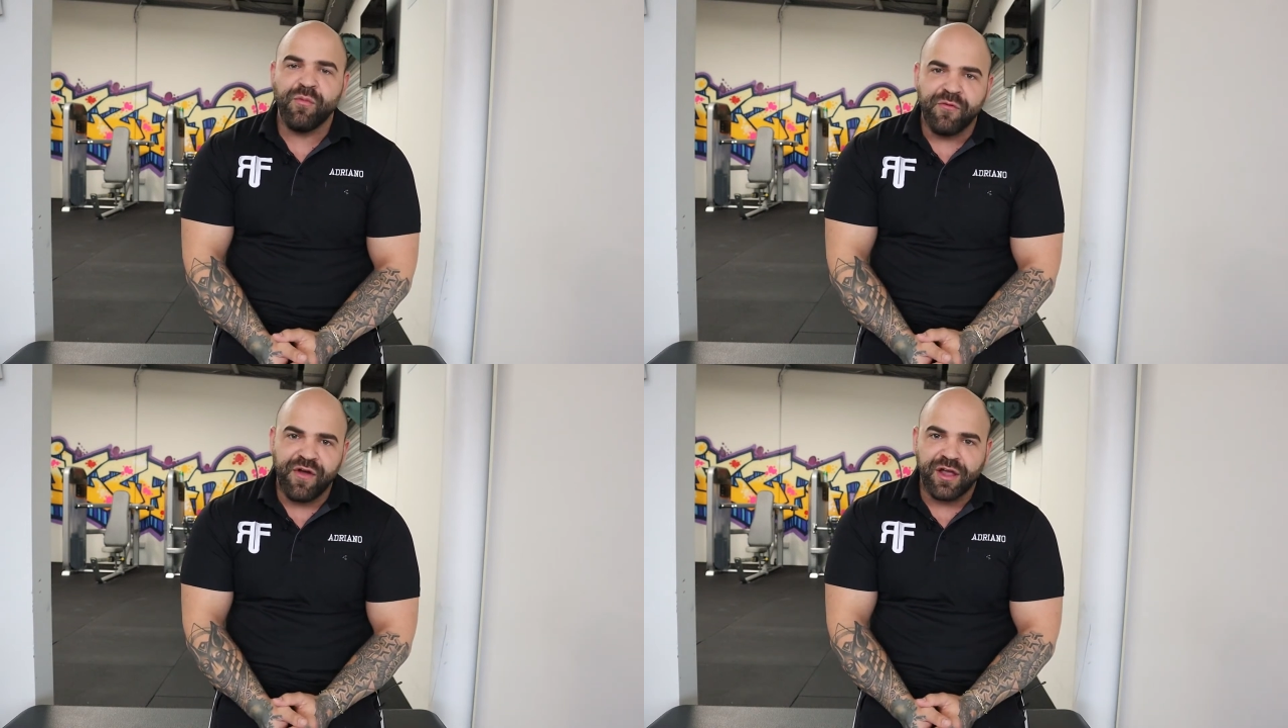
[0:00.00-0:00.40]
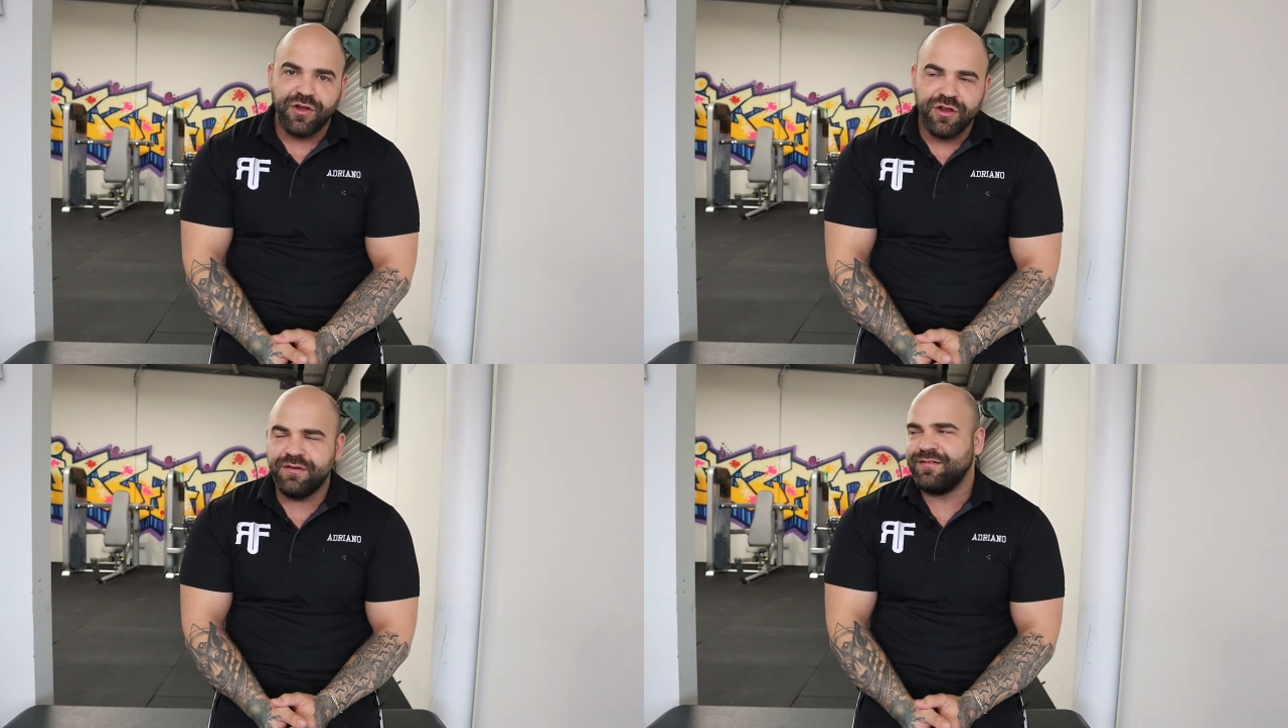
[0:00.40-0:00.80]
fat
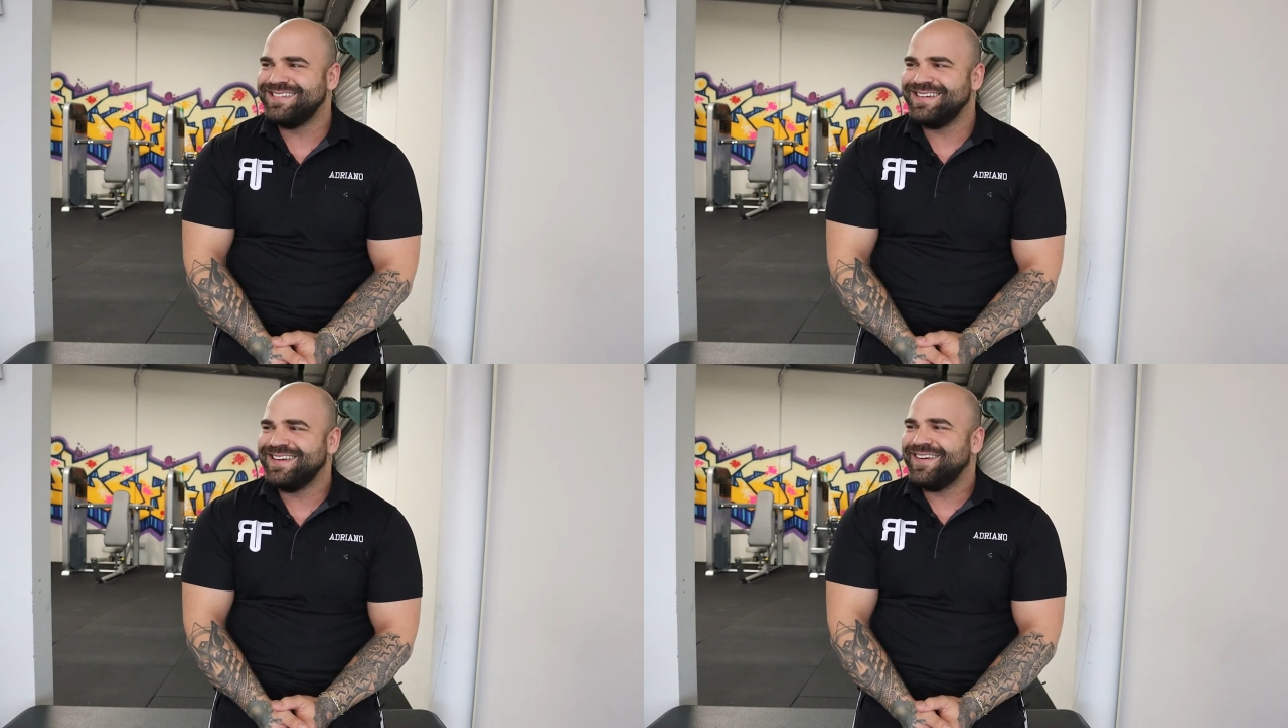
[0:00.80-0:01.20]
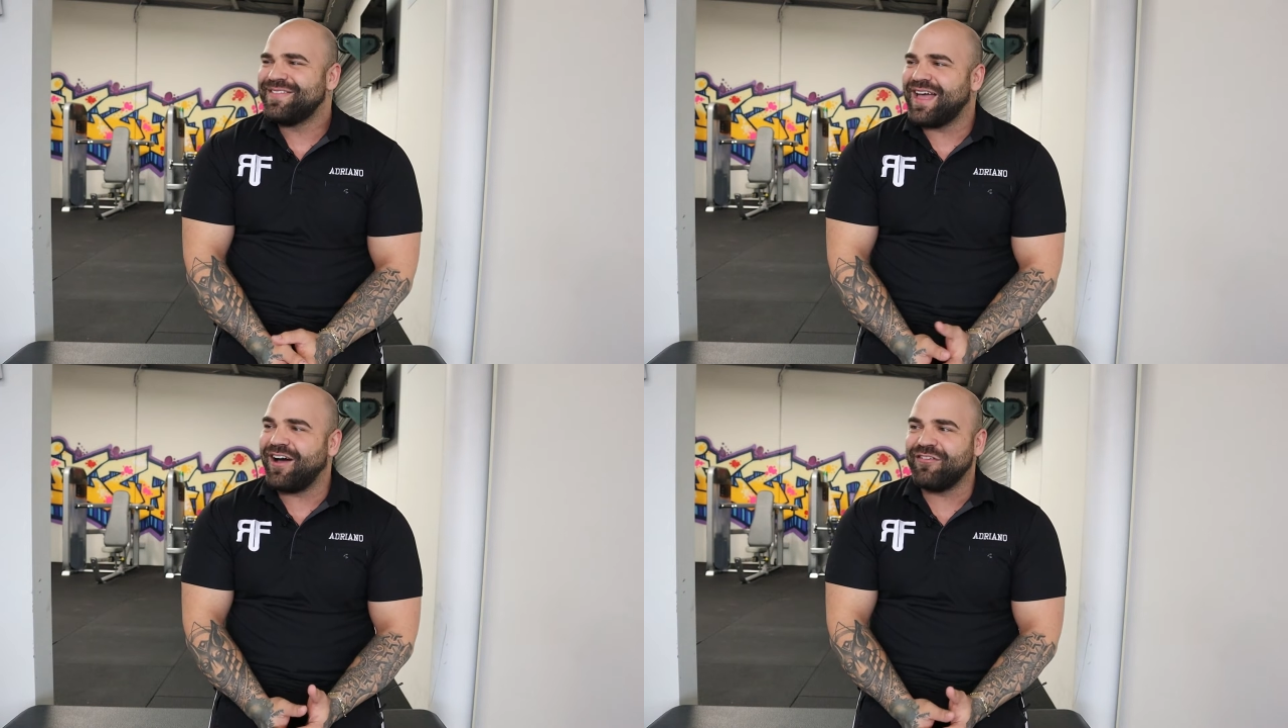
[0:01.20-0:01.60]
coot.
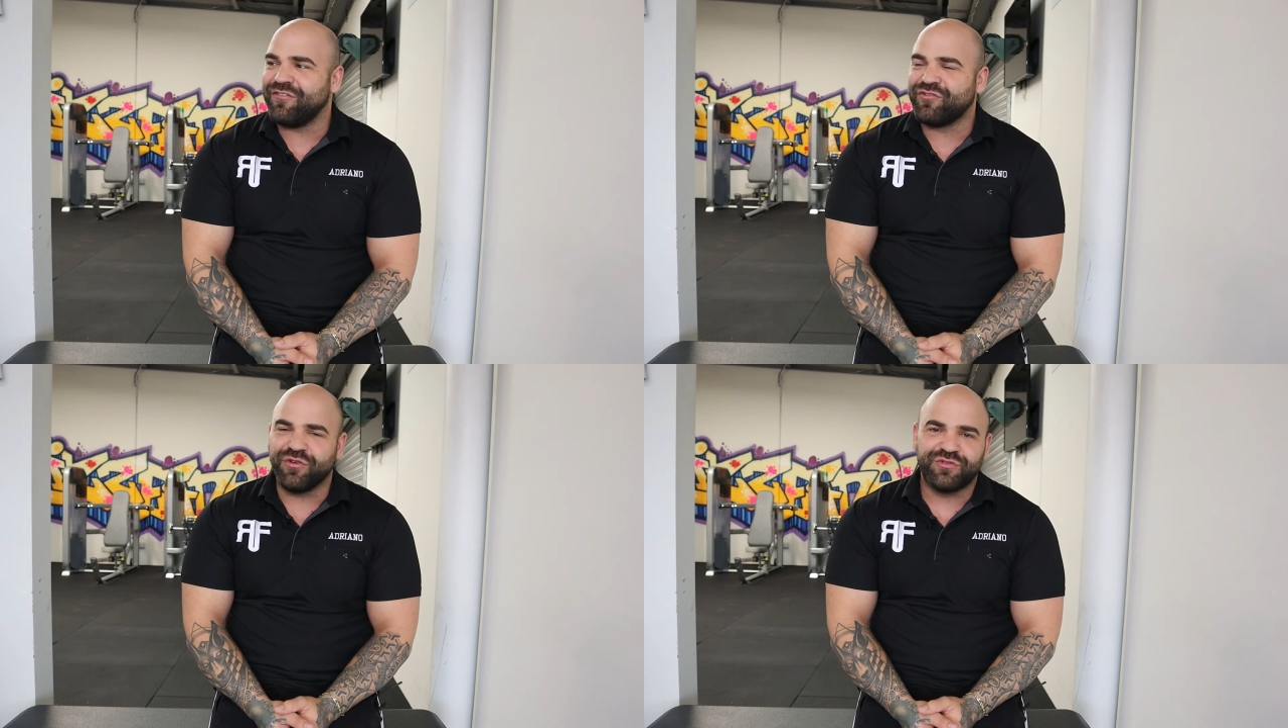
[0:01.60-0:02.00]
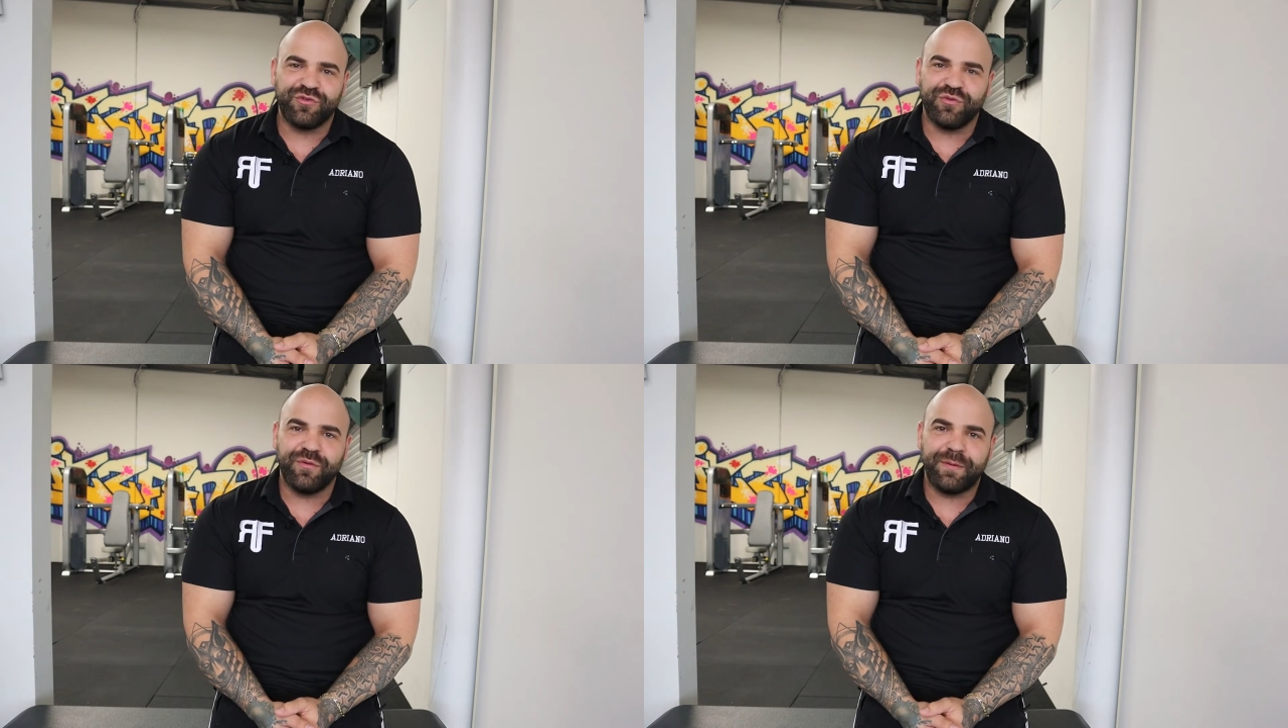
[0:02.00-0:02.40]
I've gone
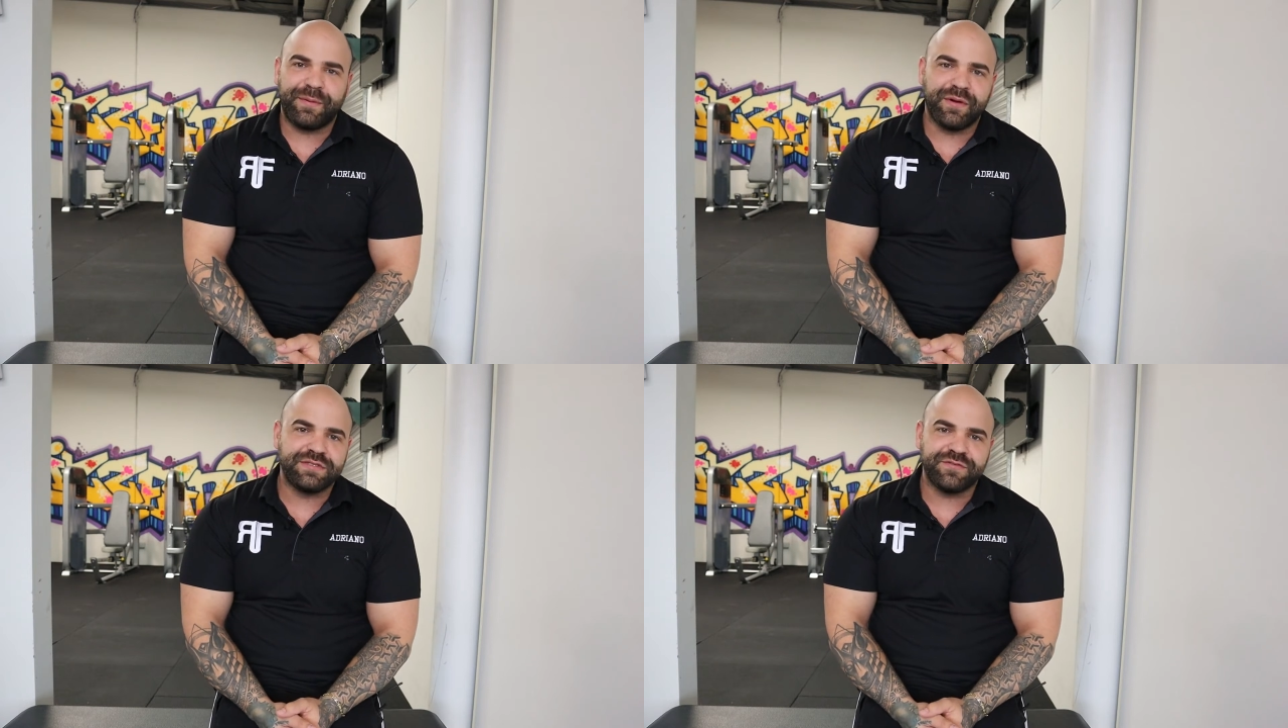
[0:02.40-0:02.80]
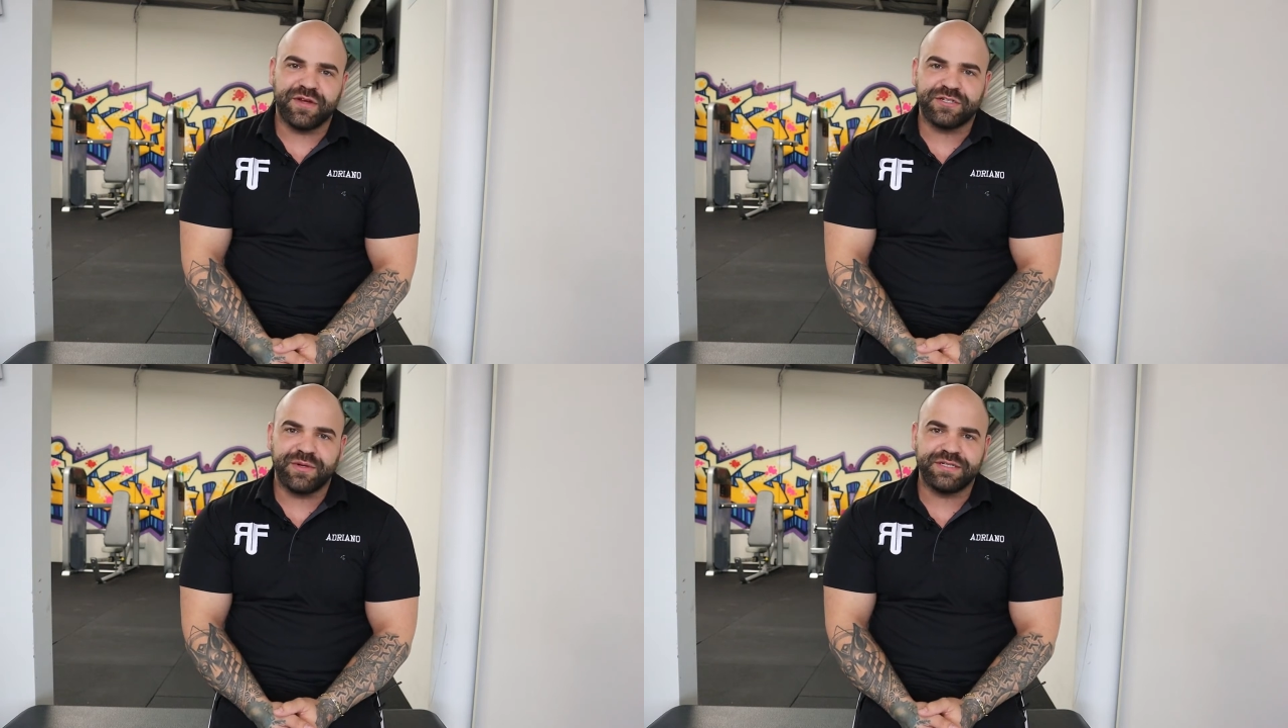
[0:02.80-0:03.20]
through periods of
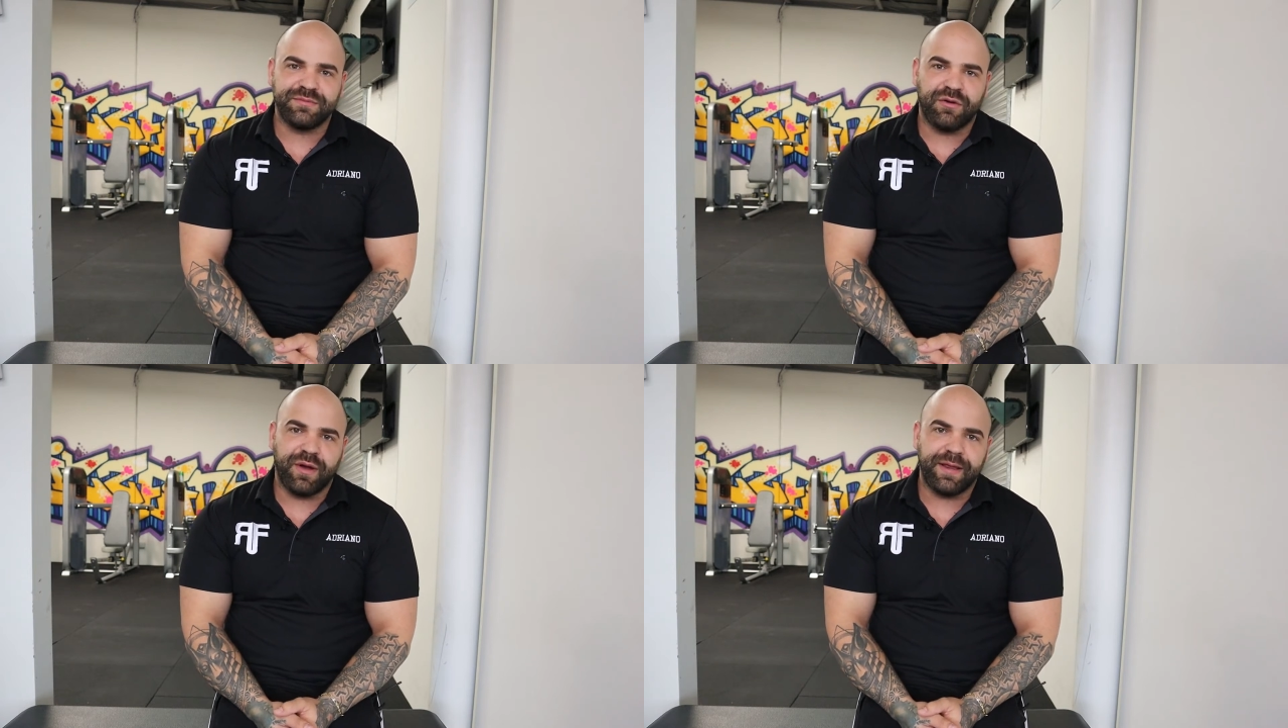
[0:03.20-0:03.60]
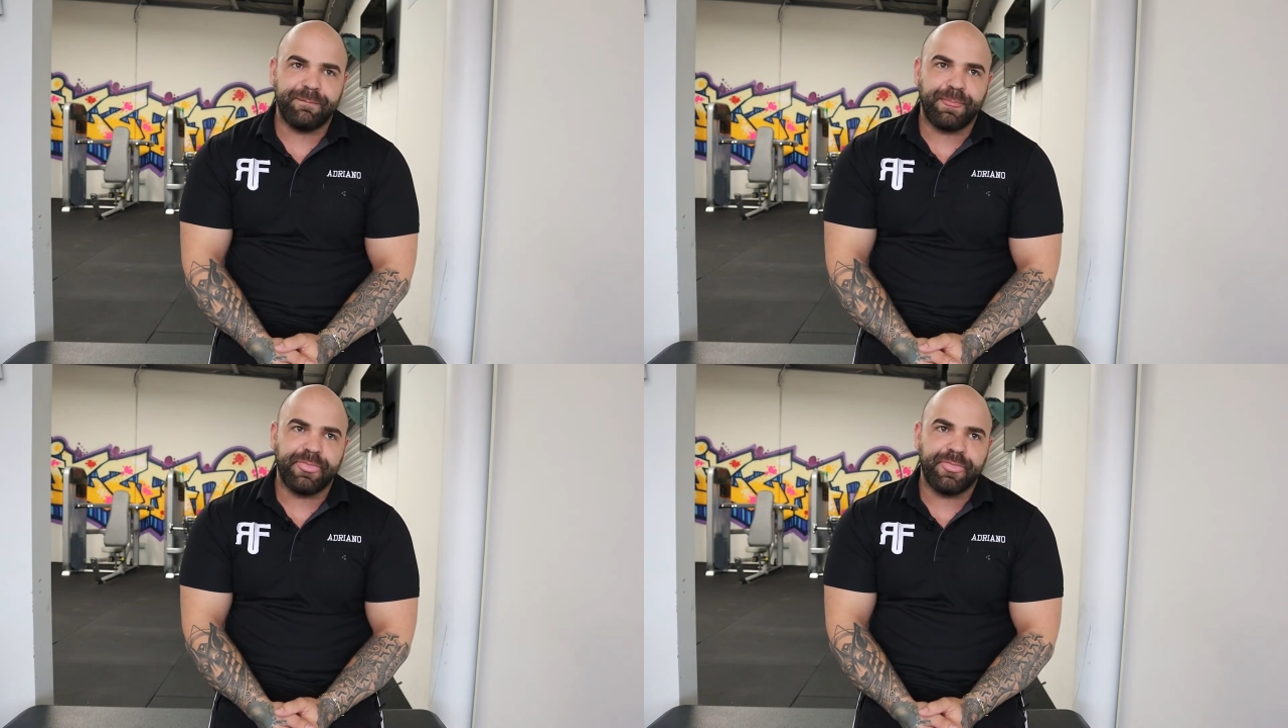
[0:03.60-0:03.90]
fluctuation in my weight,